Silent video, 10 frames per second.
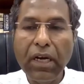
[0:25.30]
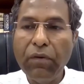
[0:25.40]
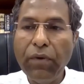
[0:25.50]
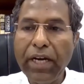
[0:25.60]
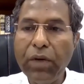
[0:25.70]

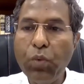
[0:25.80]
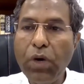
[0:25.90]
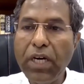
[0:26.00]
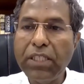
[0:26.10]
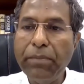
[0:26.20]
where it
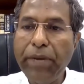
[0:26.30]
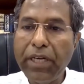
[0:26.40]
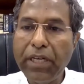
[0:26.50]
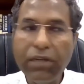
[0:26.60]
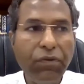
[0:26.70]
works
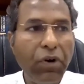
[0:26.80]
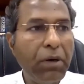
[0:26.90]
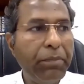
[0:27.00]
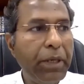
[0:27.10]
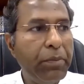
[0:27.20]
better
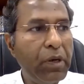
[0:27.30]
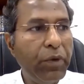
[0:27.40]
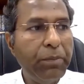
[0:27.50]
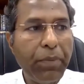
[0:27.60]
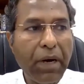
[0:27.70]
for people
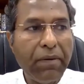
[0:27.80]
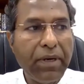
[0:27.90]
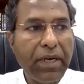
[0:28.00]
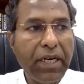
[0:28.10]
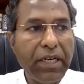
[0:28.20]
with
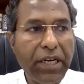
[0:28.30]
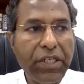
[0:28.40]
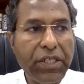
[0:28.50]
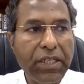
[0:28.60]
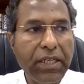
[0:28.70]
power and
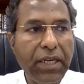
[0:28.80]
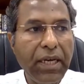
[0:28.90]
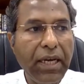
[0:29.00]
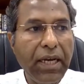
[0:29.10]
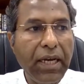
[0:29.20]
reach
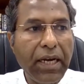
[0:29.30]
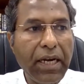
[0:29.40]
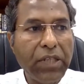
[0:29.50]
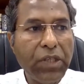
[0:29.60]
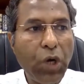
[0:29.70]
and
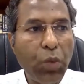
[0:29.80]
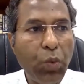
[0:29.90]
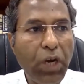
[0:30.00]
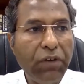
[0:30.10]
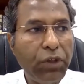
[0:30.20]
does not
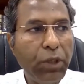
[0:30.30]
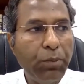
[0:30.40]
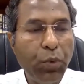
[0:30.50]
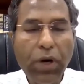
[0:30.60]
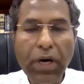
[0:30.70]
work for the
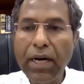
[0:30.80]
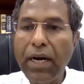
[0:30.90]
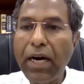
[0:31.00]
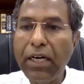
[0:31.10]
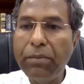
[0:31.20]
poor
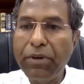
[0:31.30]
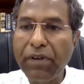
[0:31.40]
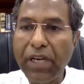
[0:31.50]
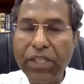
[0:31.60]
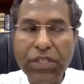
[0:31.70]
and
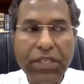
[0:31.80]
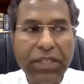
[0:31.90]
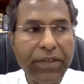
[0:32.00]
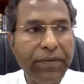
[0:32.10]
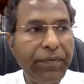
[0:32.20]
underprivileged.
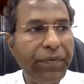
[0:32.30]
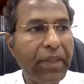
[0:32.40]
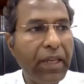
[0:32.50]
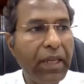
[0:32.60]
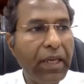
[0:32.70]

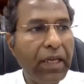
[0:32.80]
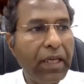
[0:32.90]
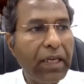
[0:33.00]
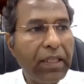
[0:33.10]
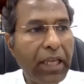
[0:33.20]

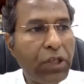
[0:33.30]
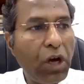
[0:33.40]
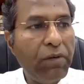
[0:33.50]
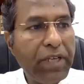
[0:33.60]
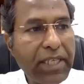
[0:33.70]
There is
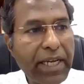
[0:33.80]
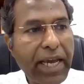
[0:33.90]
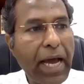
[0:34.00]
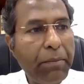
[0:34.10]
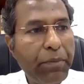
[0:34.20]
always a
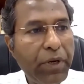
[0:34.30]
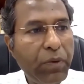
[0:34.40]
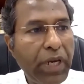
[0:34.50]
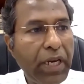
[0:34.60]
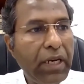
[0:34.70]
gap
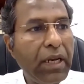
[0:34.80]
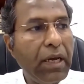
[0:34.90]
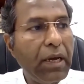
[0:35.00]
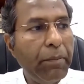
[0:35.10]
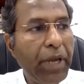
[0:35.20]
between
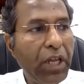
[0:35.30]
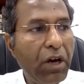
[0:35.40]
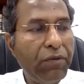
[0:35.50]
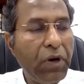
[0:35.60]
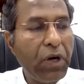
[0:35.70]
many
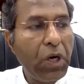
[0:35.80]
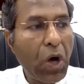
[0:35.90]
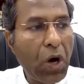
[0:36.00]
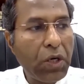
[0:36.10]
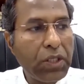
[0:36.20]
of our
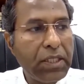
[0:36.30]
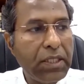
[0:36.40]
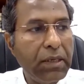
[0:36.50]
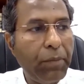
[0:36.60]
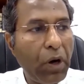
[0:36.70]
laws,
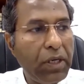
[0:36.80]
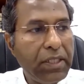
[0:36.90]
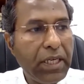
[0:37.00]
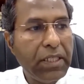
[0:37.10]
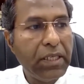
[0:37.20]

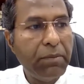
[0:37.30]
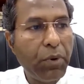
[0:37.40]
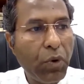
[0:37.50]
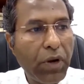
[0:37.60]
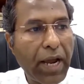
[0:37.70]
policies, and
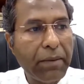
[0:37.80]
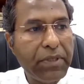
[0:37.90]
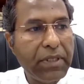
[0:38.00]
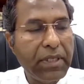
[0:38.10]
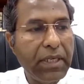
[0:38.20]

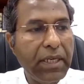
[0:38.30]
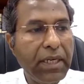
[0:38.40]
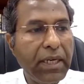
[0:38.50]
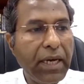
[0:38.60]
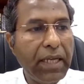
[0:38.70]
programs
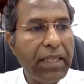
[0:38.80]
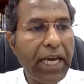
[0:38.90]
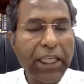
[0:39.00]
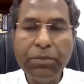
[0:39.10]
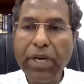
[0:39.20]
and the
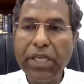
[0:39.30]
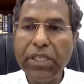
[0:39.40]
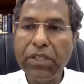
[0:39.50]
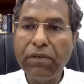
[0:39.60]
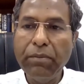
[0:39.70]

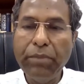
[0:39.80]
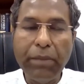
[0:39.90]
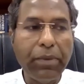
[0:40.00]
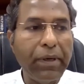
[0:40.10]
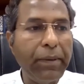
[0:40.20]
aspirations of the
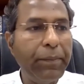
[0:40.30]
people.